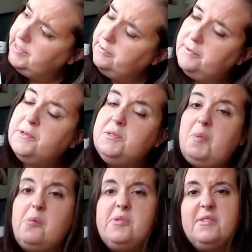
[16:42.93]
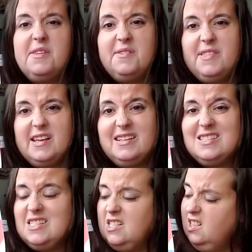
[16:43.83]
They ruined both of their
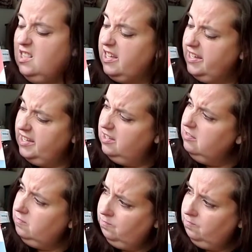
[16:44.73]
things, didn't they?